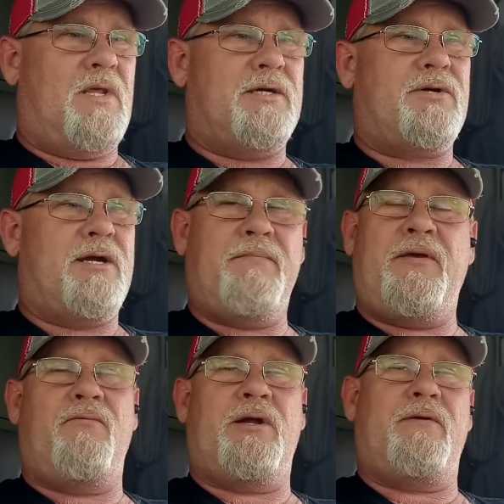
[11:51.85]
I try to
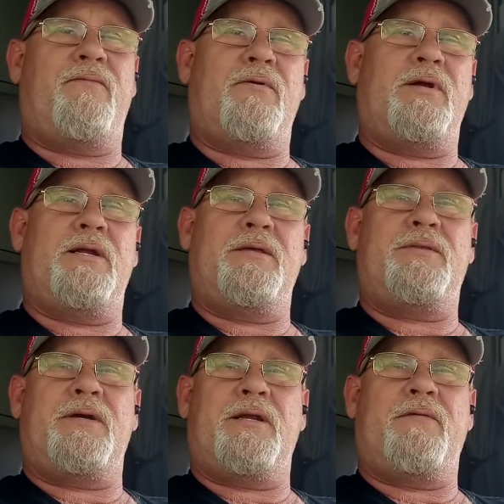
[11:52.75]
be ready for
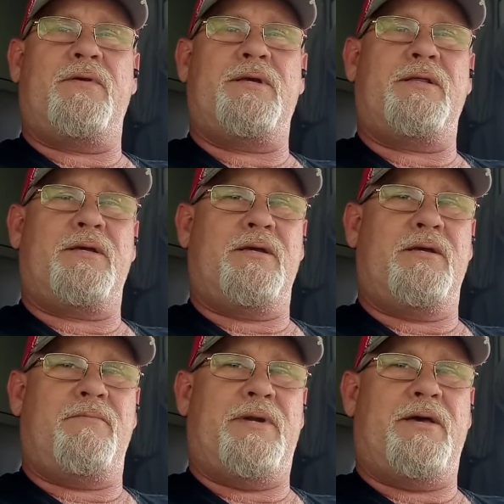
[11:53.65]
anything and everything that can
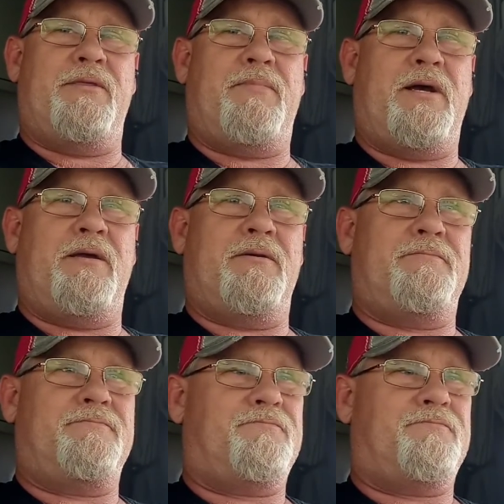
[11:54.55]
come down the pike.